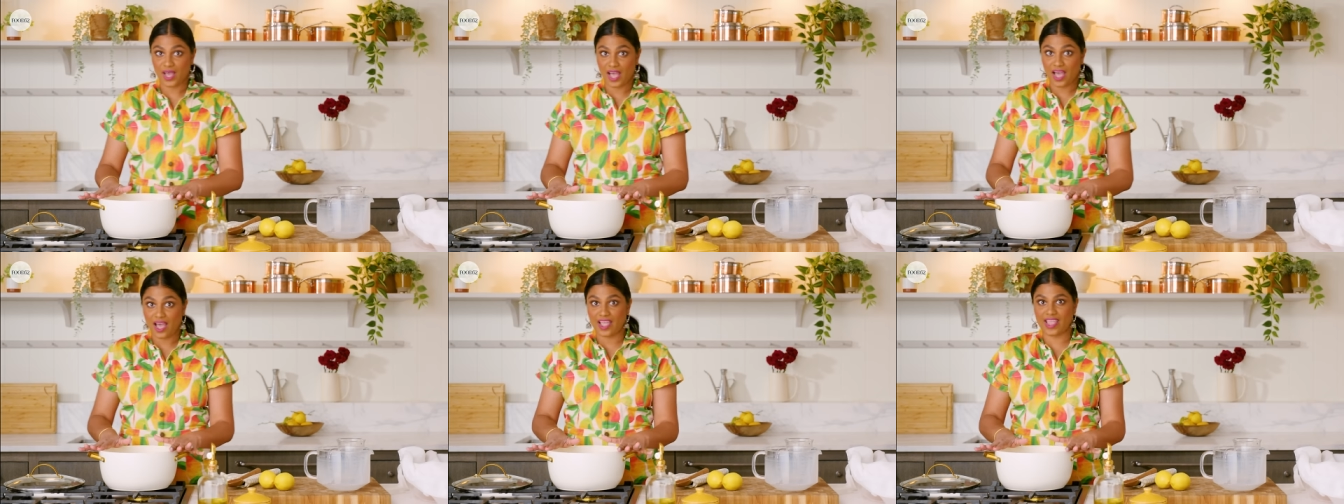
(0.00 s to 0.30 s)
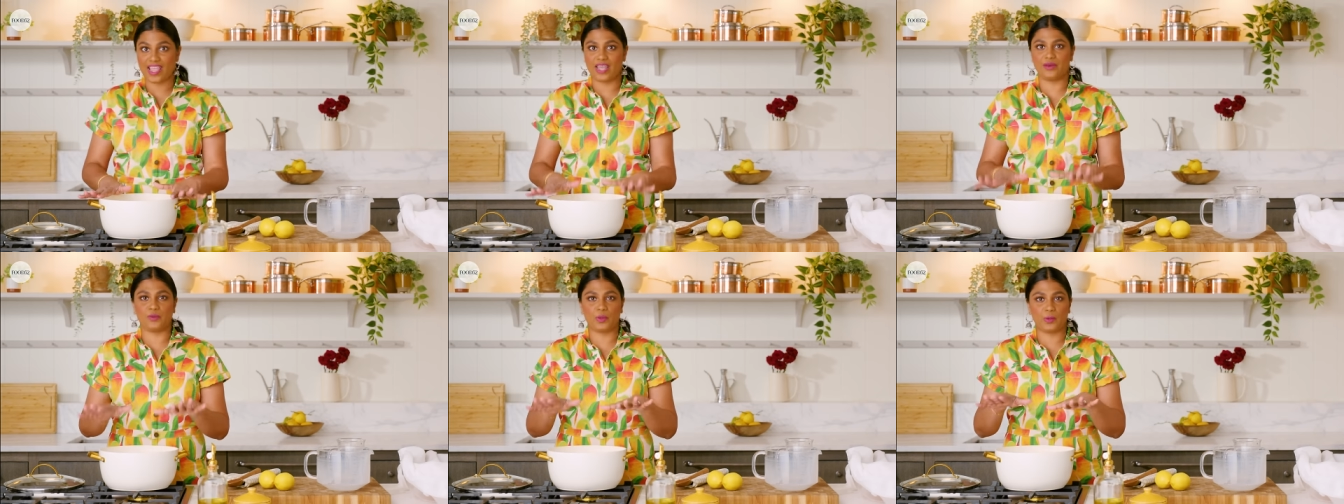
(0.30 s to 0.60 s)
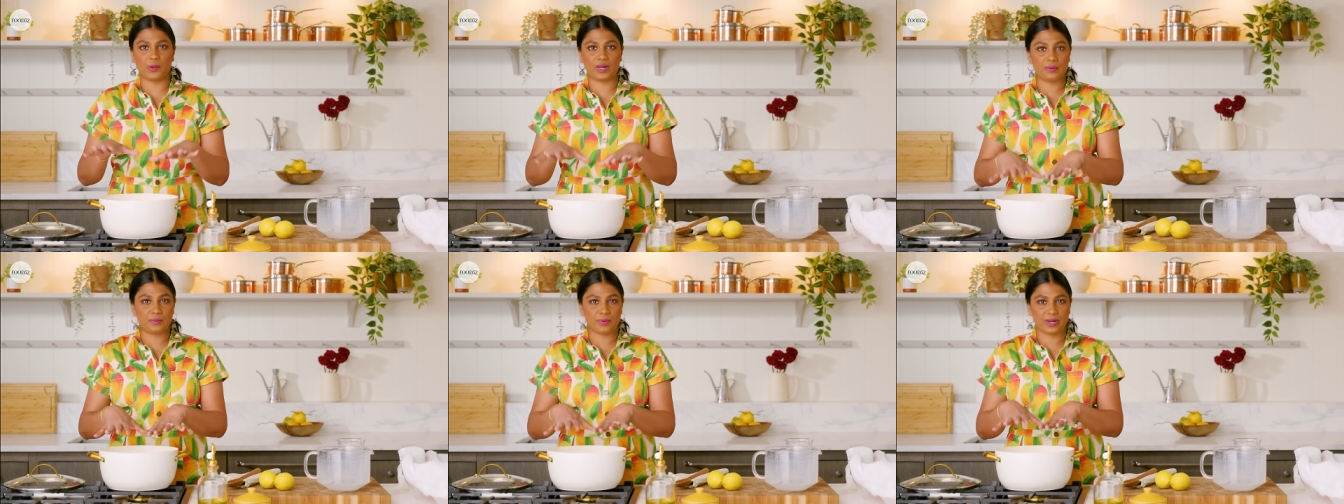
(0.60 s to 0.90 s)
high and we
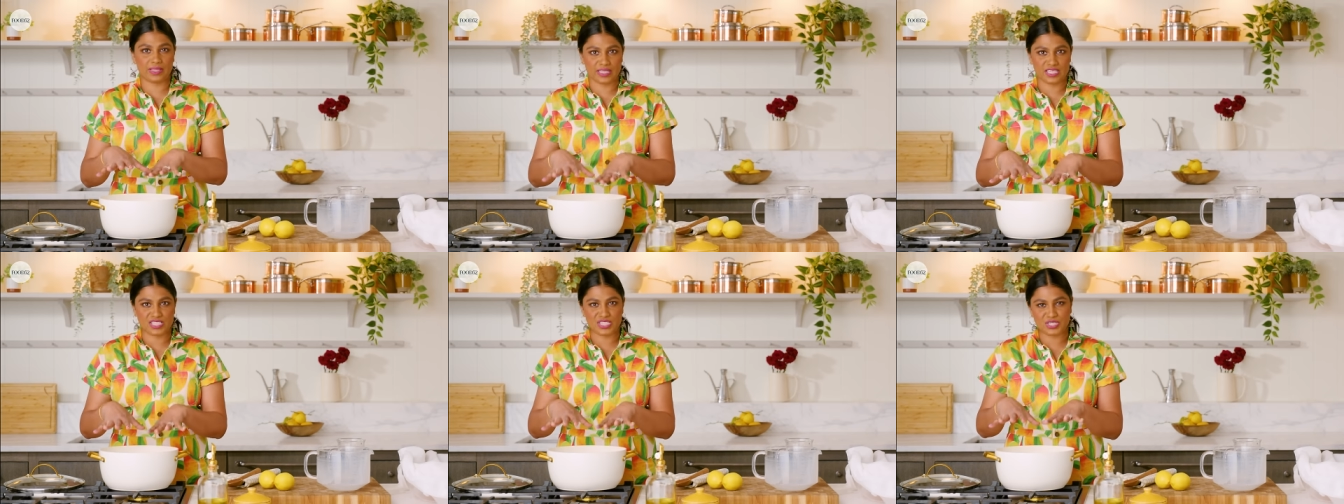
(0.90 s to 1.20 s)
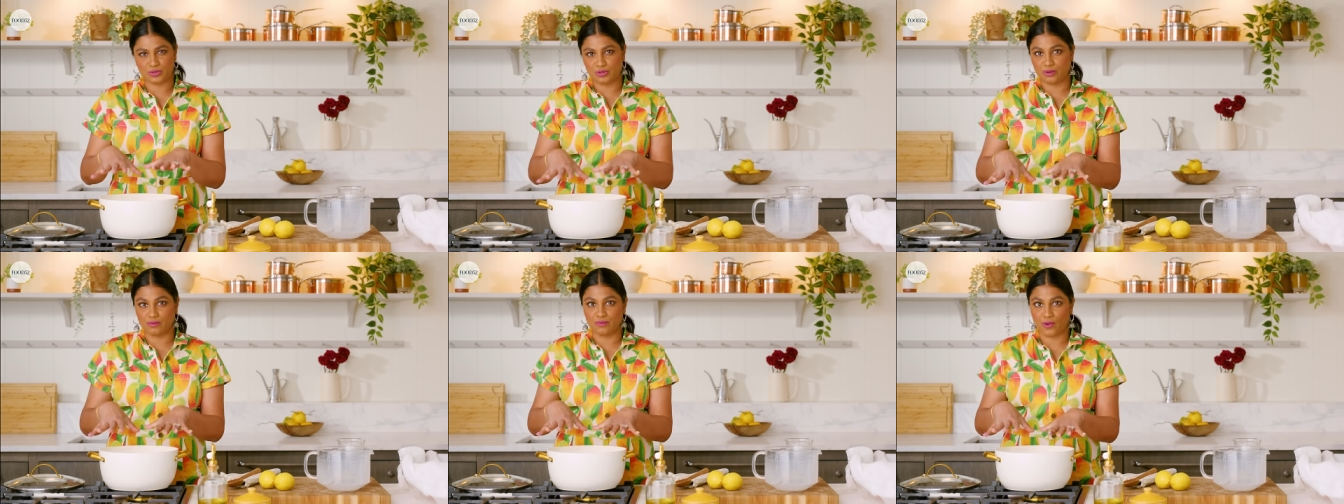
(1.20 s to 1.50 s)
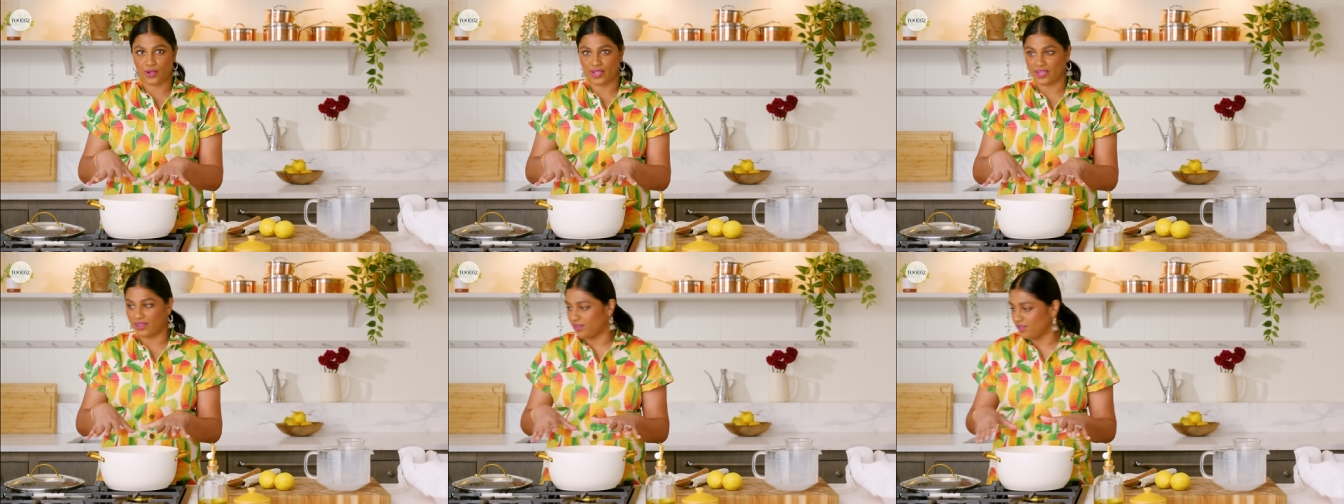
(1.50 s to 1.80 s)
wanna bring this to a
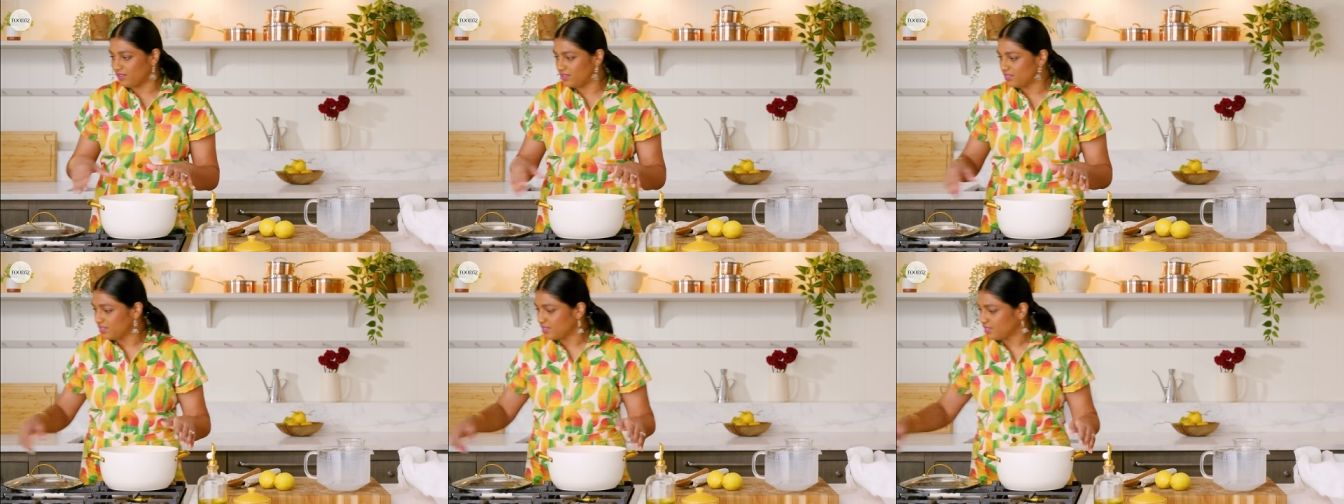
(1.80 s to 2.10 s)
boil.